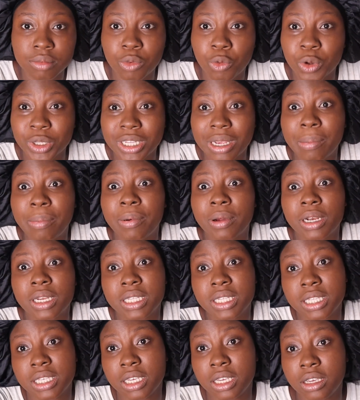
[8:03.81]
water
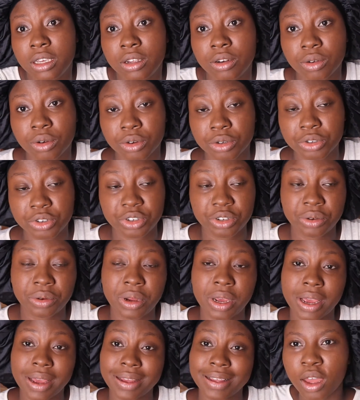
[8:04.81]
policy in
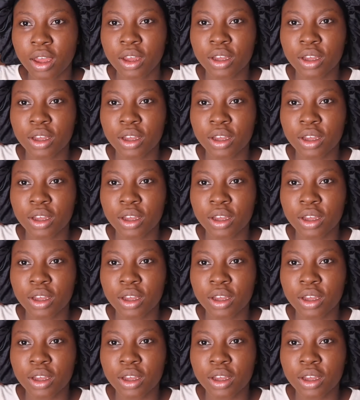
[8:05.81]
Algeria.